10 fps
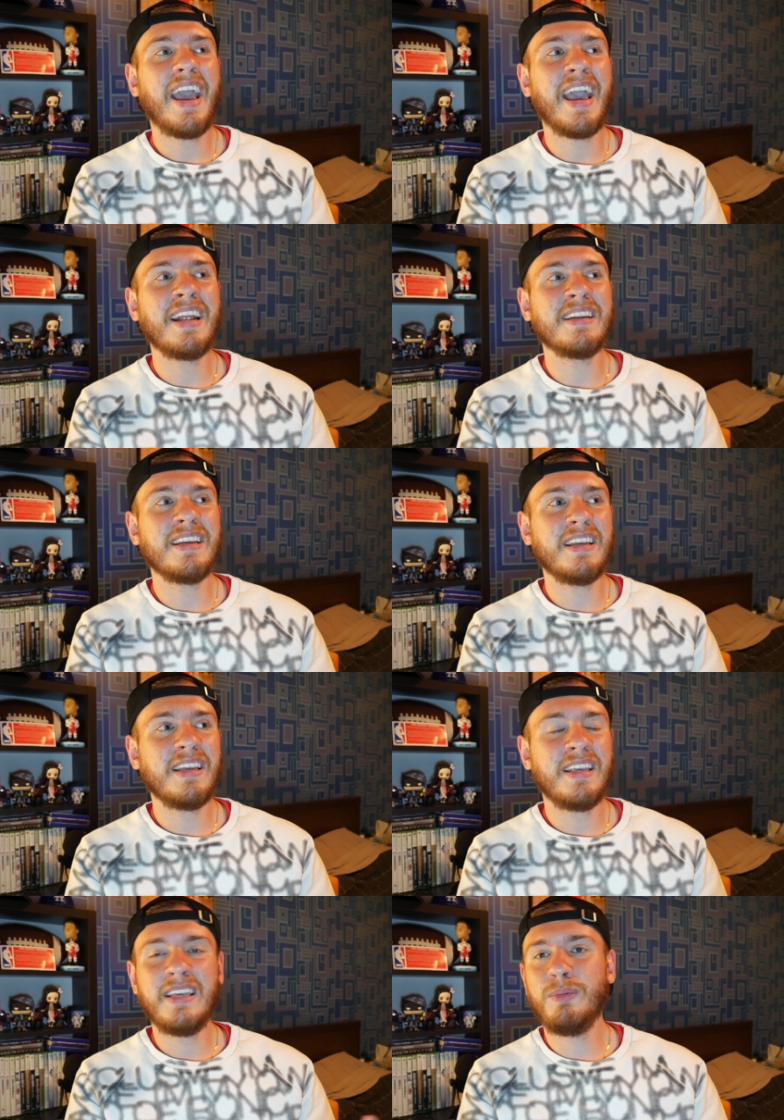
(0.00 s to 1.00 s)
And
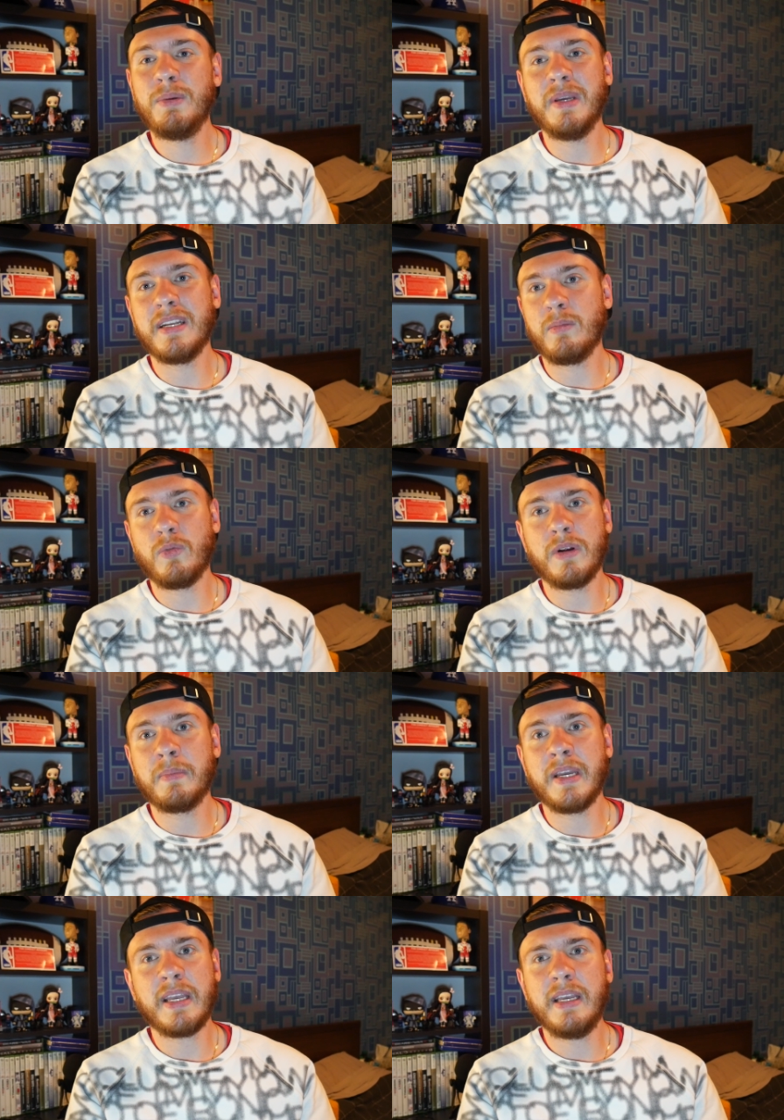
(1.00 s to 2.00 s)
he would be a number one
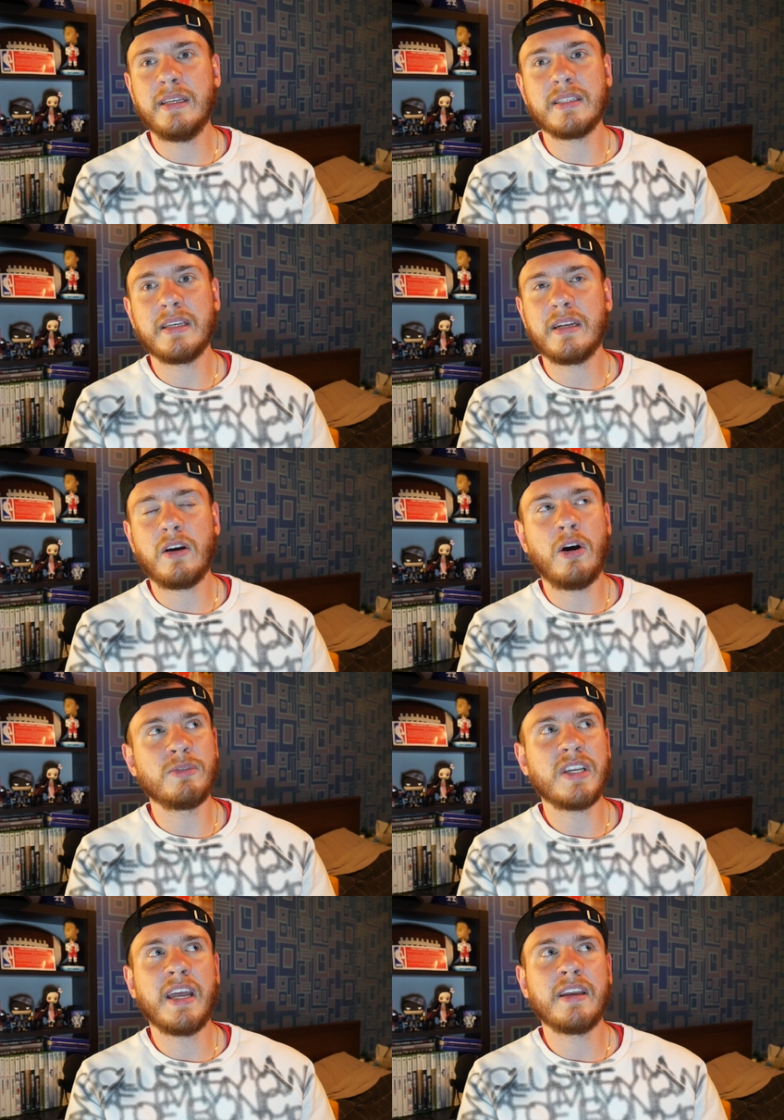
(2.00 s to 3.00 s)
pick easily in
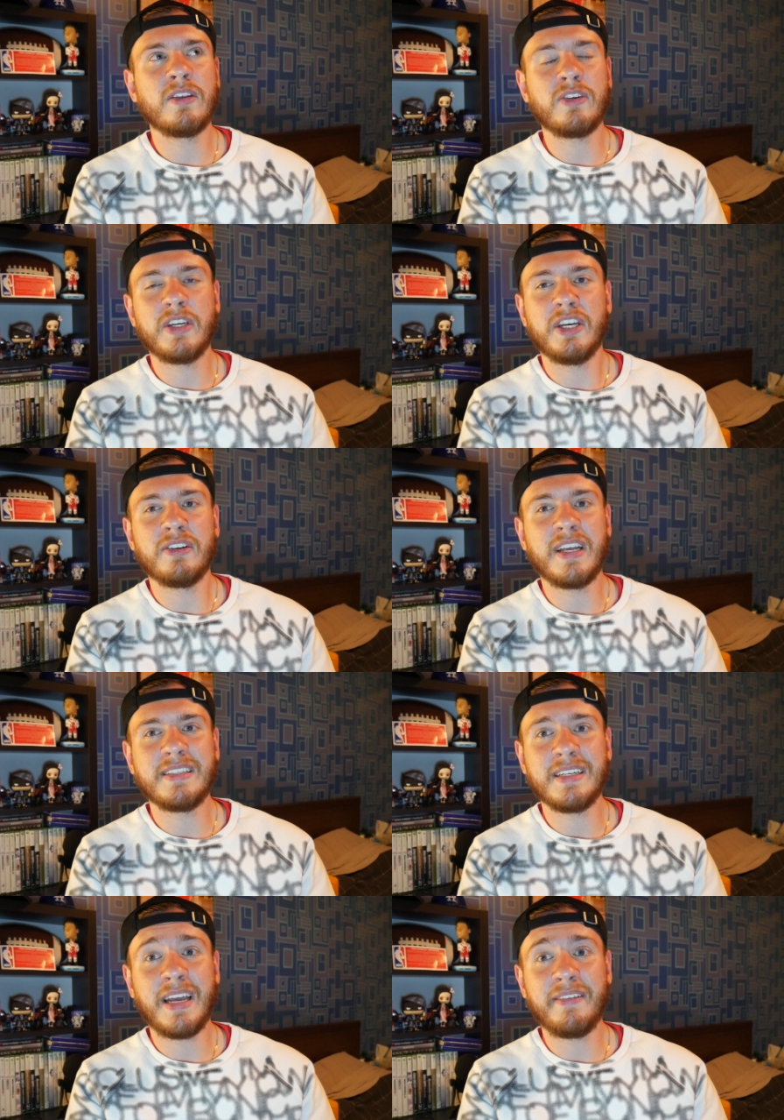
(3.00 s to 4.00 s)
almost any other year that
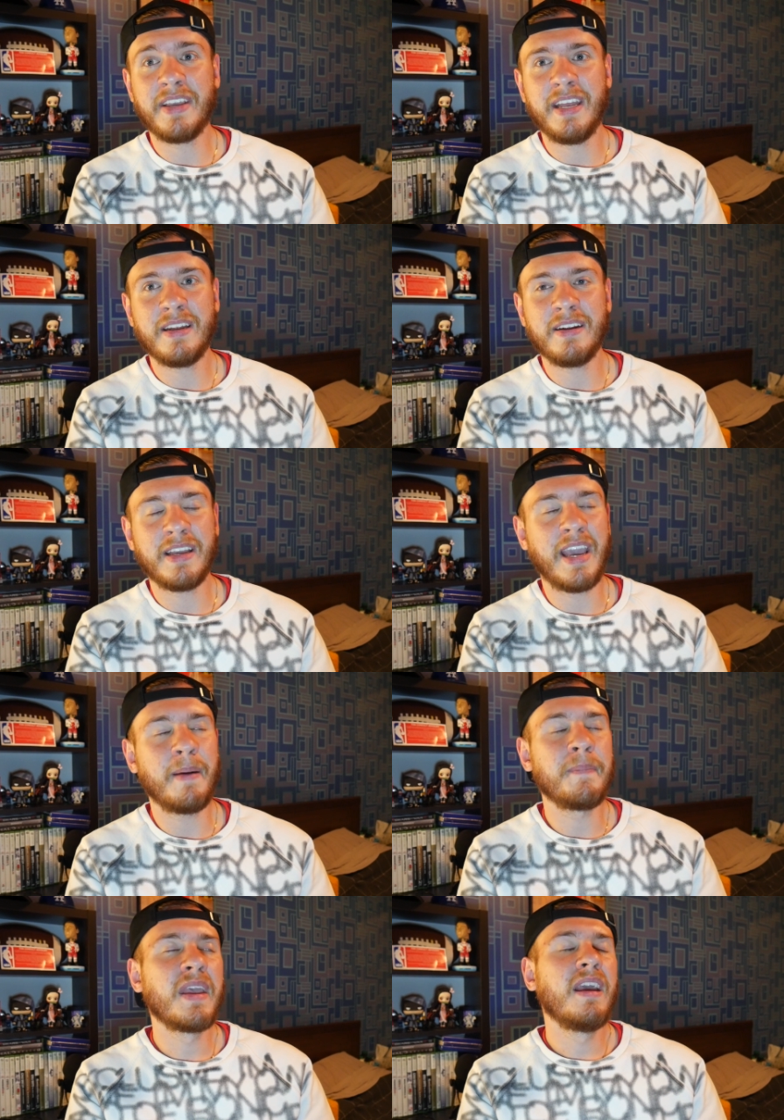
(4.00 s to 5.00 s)
didn't have Cade Cunningham.